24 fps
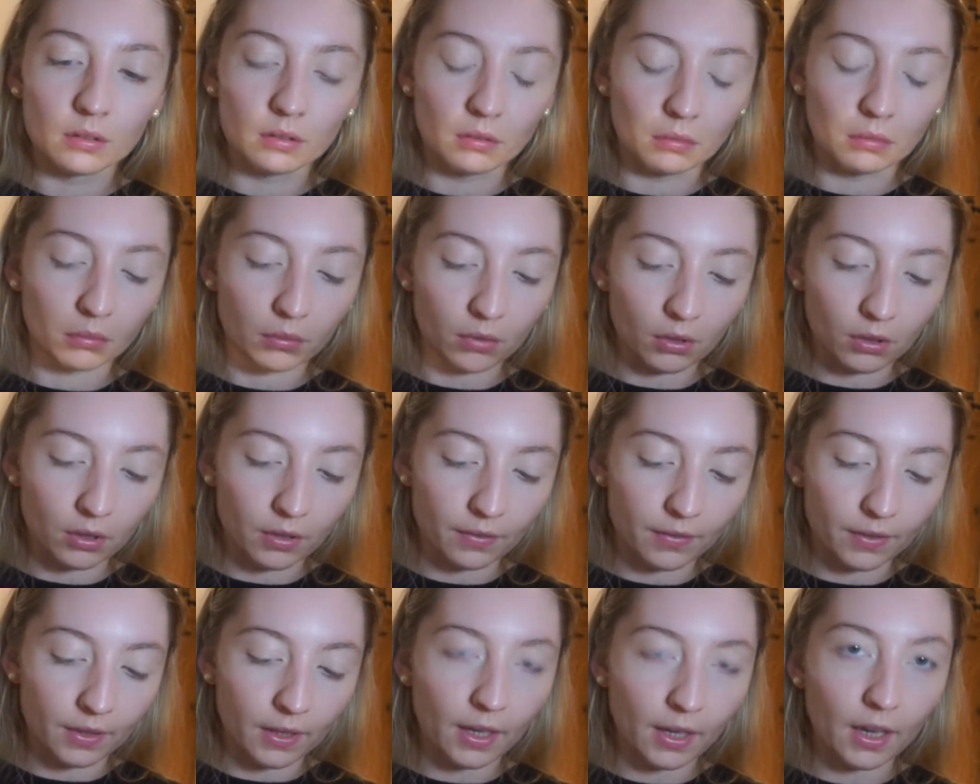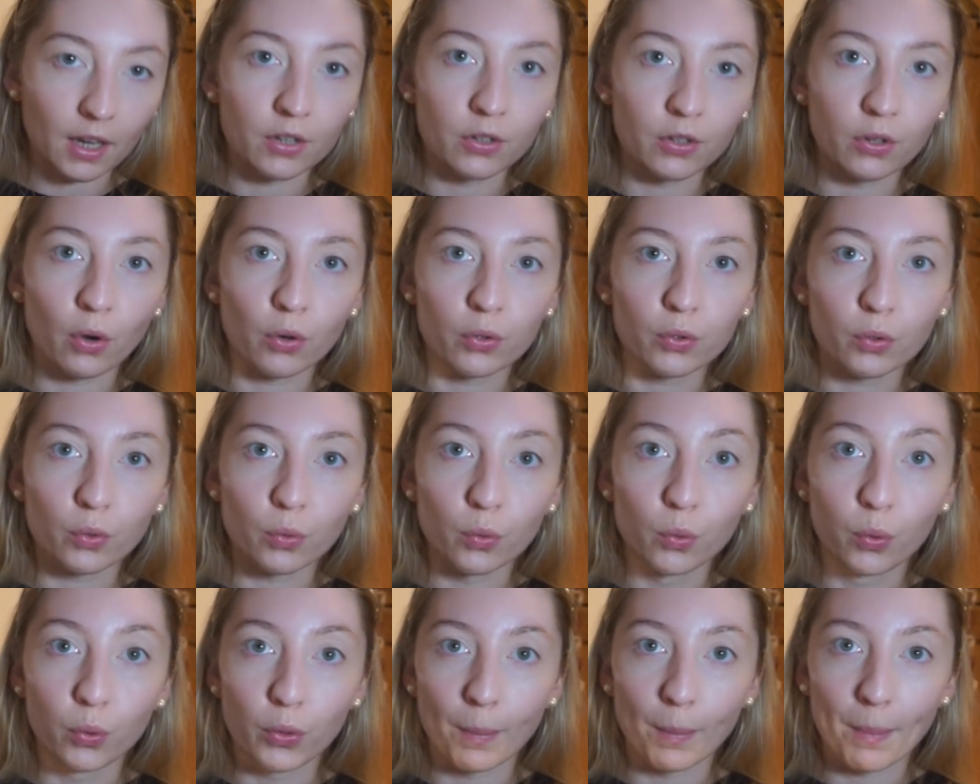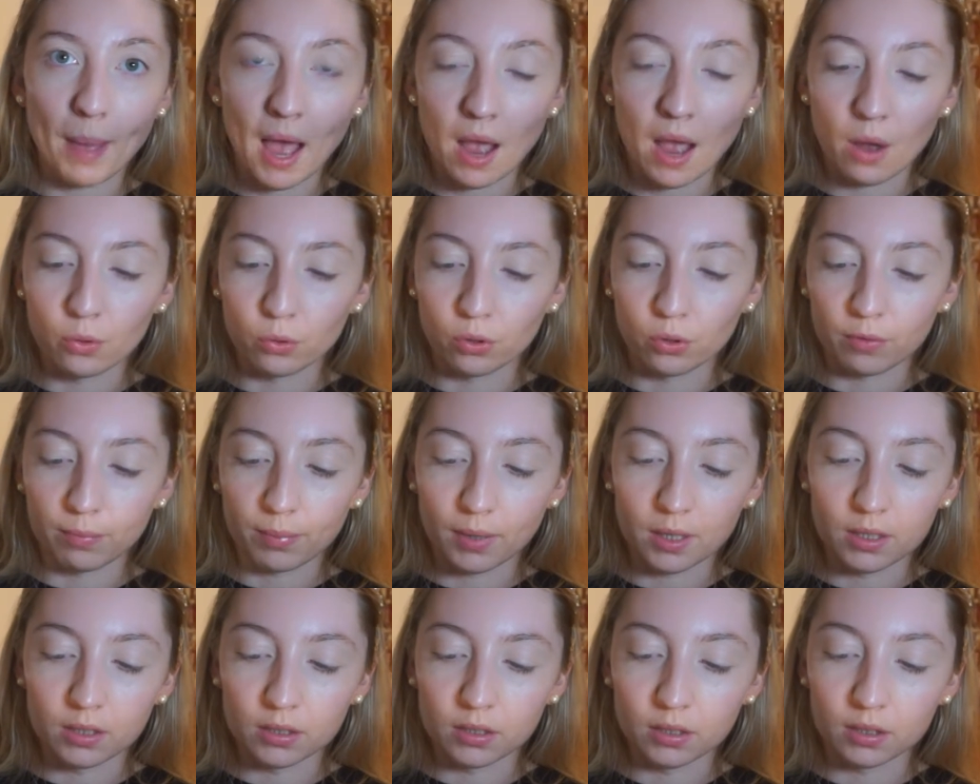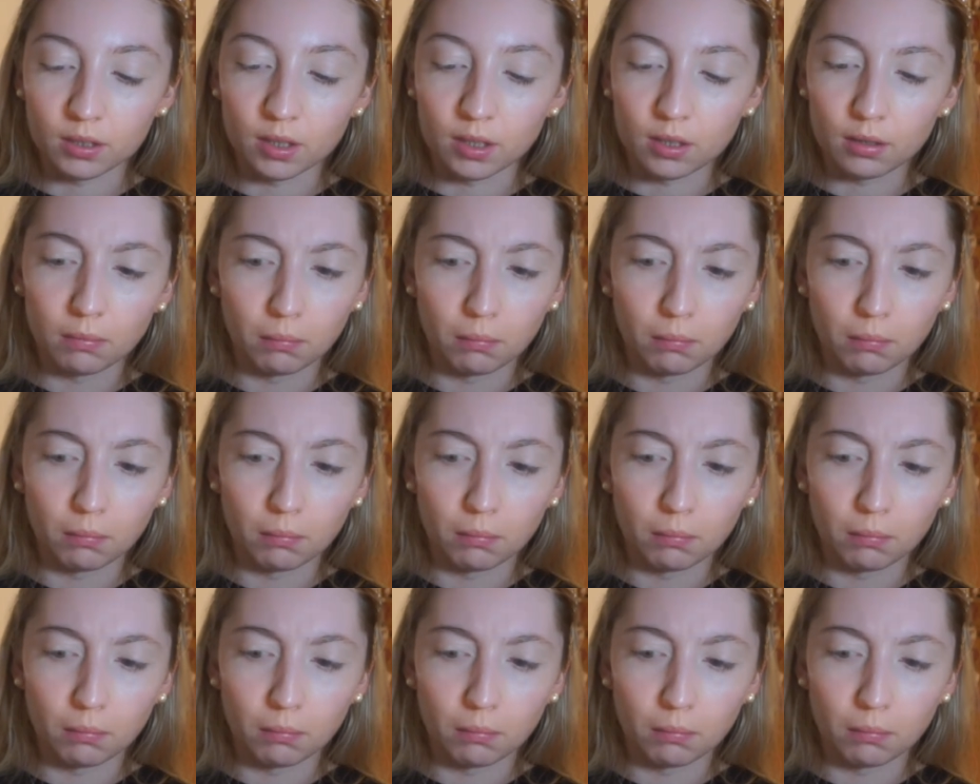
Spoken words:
Well, I feel like I knocked all the powder off by doing that.